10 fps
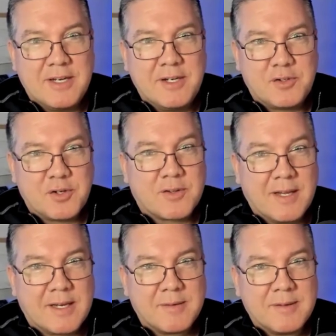It took
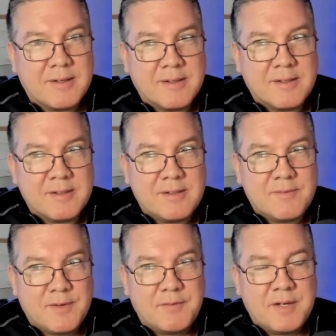like
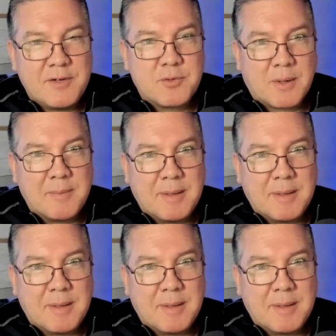15 20